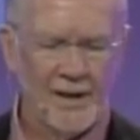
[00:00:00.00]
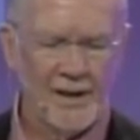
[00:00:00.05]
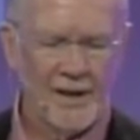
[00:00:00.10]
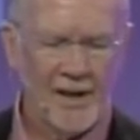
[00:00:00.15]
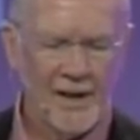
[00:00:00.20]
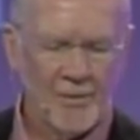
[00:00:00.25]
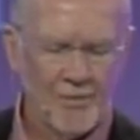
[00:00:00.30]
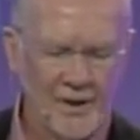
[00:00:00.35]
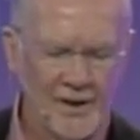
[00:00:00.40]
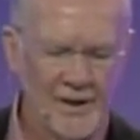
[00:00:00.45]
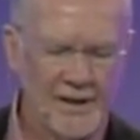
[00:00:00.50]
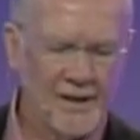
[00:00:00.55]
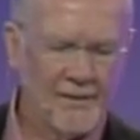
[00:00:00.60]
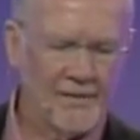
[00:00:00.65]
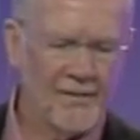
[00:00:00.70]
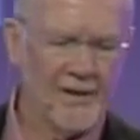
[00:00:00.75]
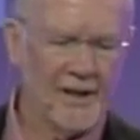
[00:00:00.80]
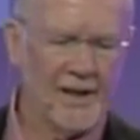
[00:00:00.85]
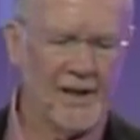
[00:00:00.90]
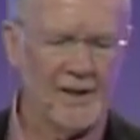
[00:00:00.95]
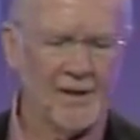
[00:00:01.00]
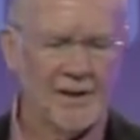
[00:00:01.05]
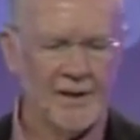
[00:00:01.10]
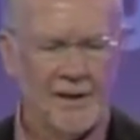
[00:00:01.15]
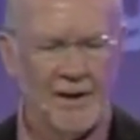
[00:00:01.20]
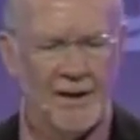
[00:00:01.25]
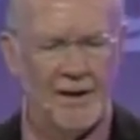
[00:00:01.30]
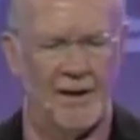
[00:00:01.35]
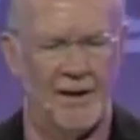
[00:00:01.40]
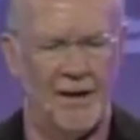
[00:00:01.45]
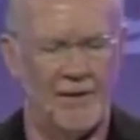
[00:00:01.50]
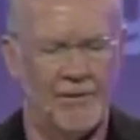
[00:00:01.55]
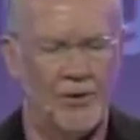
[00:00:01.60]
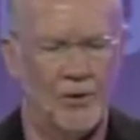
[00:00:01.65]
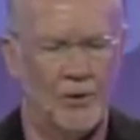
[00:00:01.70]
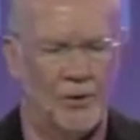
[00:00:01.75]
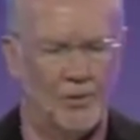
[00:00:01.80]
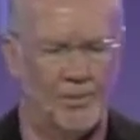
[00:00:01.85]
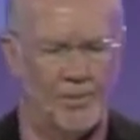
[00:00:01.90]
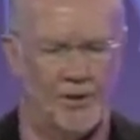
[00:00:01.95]
I believe that if
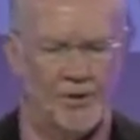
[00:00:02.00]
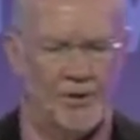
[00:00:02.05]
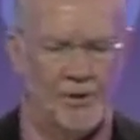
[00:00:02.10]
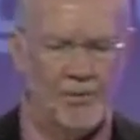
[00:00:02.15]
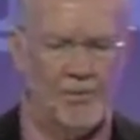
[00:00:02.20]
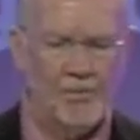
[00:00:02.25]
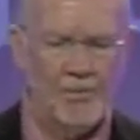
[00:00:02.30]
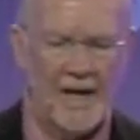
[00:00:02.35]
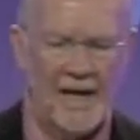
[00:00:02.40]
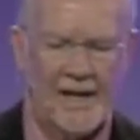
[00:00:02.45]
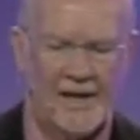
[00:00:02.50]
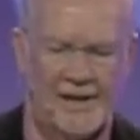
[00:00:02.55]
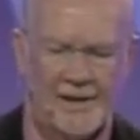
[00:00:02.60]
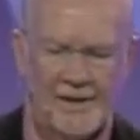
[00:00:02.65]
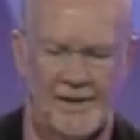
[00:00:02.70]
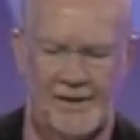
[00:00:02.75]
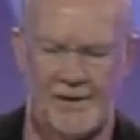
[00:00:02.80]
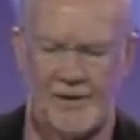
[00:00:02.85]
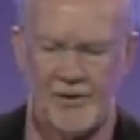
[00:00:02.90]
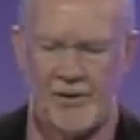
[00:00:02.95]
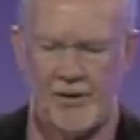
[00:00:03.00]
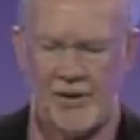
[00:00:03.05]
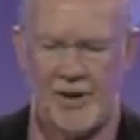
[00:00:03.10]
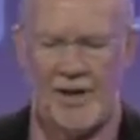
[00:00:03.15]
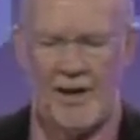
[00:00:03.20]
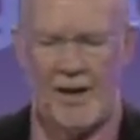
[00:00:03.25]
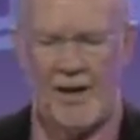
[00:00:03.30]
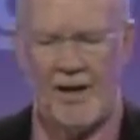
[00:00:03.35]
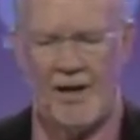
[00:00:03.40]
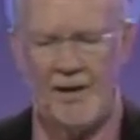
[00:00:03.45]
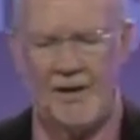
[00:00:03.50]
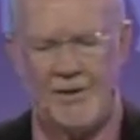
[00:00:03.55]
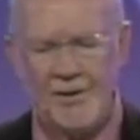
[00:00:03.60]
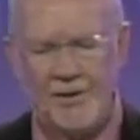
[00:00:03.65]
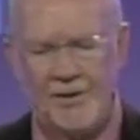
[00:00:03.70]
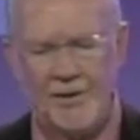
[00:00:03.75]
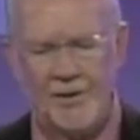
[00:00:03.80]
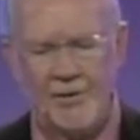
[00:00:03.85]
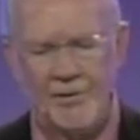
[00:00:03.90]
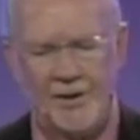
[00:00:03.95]
you open your minds and your hearts
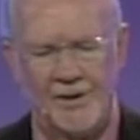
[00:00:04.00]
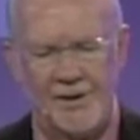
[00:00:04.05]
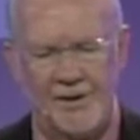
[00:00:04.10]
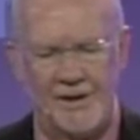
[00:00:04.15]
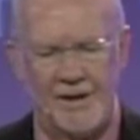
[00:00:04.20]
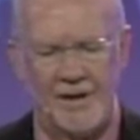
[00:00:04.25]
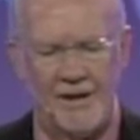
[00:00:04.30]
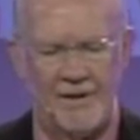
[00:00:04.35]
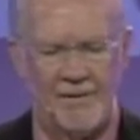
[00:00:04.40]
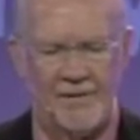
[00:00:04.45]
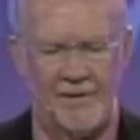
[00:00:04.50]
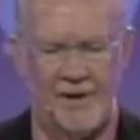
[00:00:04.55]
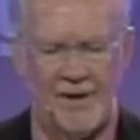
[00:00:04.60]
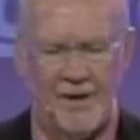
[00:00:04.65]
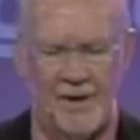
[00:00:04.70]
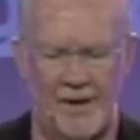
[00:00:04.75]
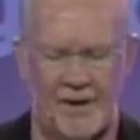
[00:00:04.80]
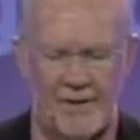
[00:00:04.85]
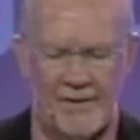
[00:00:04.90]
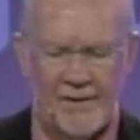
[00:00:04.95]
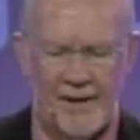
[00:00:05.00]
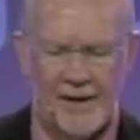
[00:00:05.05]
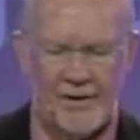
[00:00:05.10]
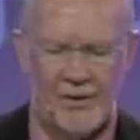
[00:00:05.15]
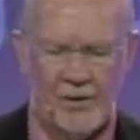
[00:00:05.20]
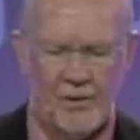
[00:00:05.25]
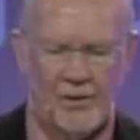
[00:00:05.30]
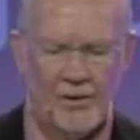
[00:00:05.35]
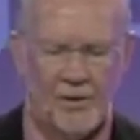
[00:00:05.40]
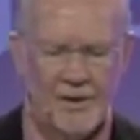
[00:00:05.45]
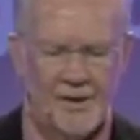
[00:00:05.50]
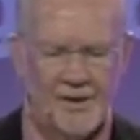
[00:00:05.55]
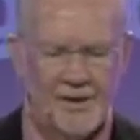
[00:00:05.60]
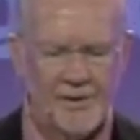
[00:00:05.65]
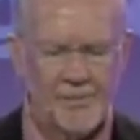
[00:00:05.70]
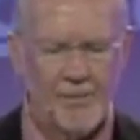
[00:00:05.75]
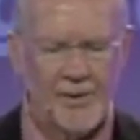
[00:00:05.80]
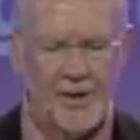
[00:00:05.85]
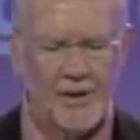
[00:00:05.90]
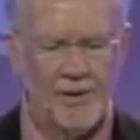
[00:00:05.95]
to receive, that the Holy
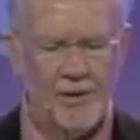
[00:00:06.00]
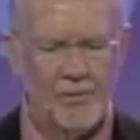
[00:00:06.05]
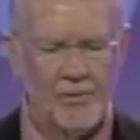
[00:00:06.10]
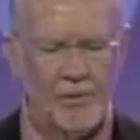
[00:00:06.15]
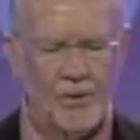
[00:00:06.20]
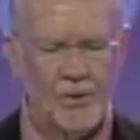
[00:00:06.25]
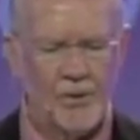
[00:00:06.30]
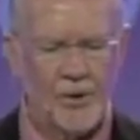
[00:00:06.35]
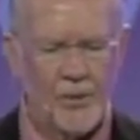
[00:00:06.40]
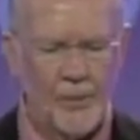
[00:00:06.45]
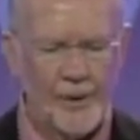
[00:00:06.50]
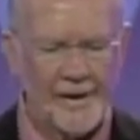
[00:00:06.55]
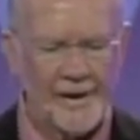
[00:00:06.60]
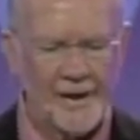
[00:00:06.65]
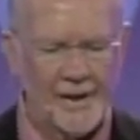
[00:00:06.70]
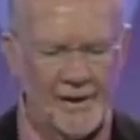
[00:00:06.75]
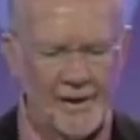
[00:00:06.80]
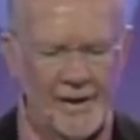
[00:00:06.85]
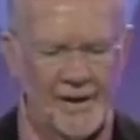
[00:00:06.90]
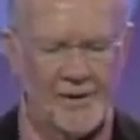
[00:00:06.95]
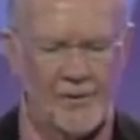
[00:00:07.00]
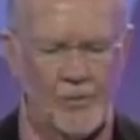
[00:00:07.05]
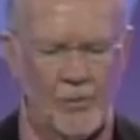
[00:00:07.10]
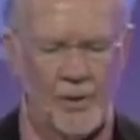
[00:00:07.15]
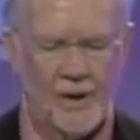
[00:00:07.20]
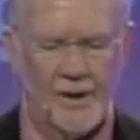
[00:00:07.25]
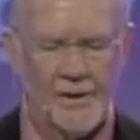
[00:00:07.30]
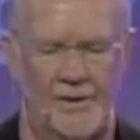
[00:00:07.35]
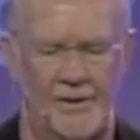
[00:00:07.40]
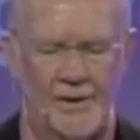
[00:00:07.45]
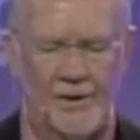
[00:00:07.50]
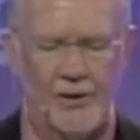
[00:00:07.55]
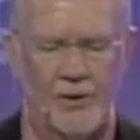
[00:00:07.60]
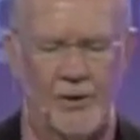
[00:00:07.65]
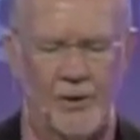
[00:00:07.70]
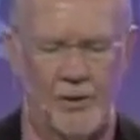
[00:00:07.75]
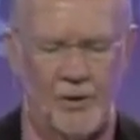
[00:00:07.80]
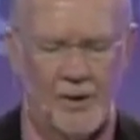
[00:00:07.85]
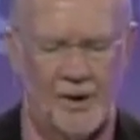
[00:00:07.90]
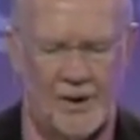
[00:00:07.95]
Spirit will quicken this word to
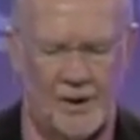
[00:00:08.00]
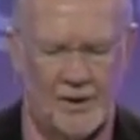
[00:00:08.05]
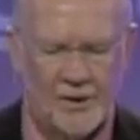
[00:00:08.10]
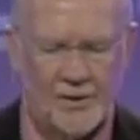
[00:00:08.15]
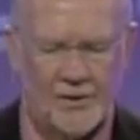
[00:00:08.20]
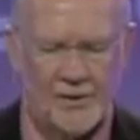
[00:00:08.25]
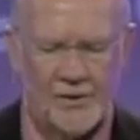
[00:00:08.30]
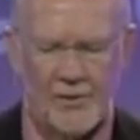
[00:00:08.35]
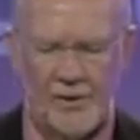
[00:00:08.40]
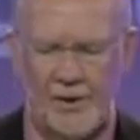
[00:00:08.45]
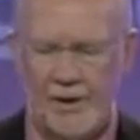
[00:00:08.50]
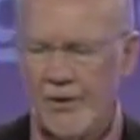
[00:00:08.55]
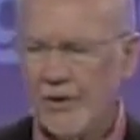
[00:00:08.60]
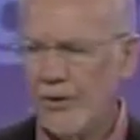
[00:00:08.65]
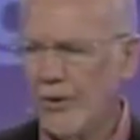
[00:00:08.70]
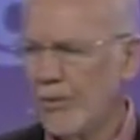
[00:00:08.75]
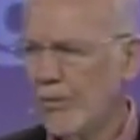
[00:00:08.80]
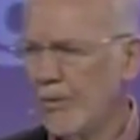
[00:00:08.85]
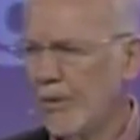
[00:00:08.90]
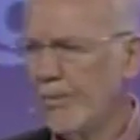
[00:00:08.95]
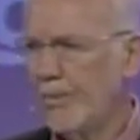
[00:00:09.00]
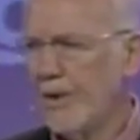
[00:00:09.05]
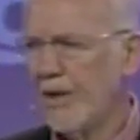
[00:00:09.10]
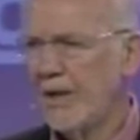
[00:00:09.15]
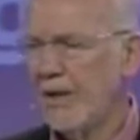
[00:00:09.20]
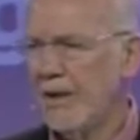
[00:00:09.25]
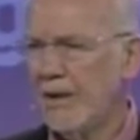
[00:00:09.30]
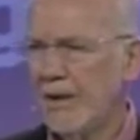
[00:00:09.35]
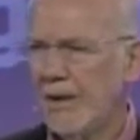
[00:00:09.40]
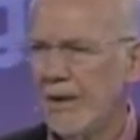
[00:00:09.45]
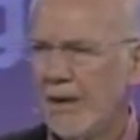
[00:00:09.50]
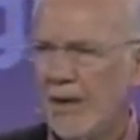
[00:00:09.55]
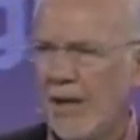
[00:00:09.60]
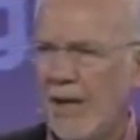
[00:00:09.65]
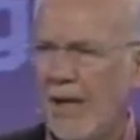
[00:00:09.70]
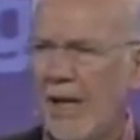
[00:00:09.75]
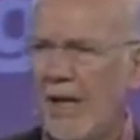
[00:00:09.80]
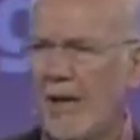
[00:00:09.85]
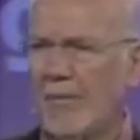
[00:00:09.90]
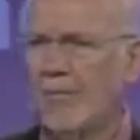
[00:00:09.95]
you so that you will be
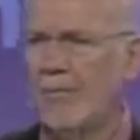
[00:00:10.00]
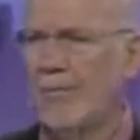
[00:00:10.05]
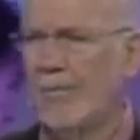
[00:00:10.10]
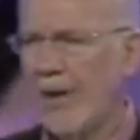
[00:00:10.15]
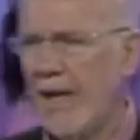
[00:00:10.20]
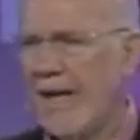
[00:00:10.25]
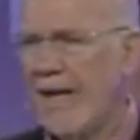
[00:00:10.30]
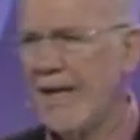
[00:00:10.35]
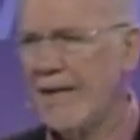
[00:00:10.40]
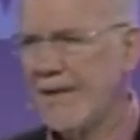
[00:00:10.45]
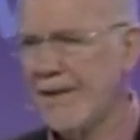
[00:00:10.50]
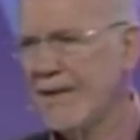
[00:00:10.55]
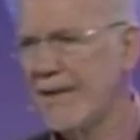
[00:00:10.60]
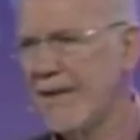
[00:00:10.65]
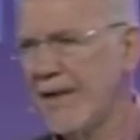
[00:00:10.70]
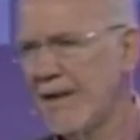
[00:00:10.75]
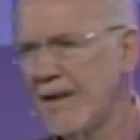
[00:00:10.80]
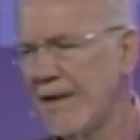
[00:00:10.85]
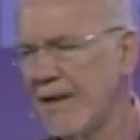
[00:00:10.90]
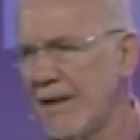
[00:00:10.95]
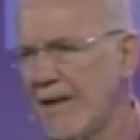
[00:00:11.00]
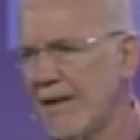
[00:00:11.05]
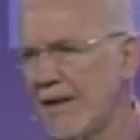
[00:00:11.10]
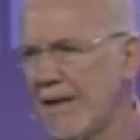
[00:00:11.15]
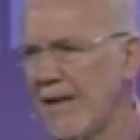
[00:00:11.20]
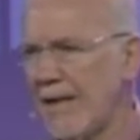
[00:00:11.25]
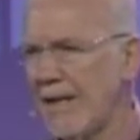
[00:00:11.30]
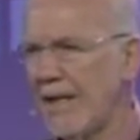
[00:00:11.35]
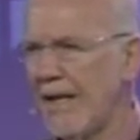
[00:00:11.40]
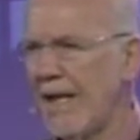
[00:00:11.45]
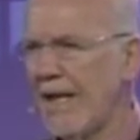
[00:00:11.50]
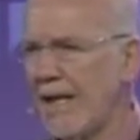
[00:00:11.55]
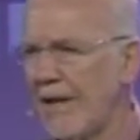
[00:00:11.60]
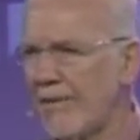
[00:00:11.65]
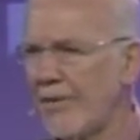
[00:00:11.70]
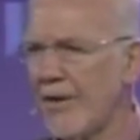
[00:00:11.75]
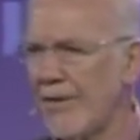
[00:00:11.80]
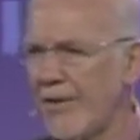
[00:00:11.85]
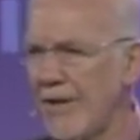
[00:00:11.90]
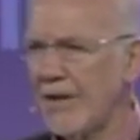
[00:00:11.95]
blessed in
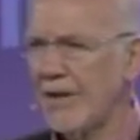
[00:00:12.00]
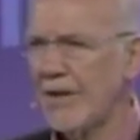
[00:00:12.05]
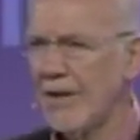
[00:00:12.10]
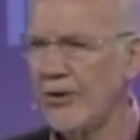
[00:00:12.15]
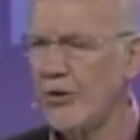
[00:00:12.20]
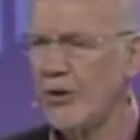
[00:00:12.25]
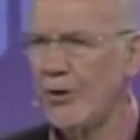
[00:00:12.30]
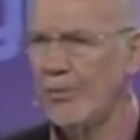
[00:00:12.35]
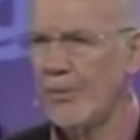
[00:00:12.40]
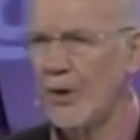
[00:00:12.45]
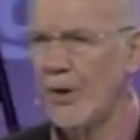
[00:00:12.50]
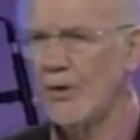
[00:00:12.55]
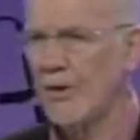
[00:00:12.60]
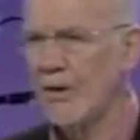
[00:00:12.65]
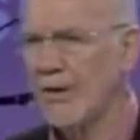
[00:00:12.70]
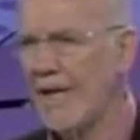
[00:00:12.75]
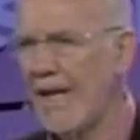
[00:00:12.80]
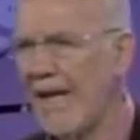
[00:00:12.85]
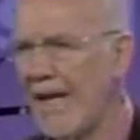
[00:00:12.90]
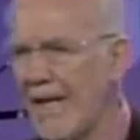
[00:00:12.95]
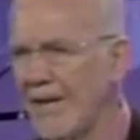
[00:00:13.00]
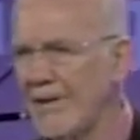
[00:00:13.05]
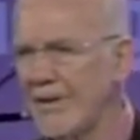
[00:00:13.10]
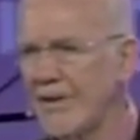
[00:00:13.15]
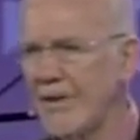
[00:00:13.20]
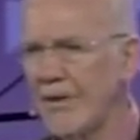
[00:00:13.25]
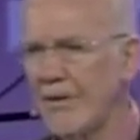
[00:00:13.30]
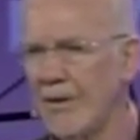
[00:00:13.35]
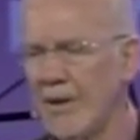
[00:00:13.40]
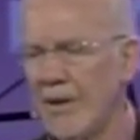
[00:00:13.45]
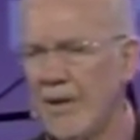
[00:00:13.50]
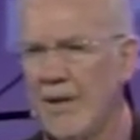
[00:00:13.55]
everything that you put your hand to.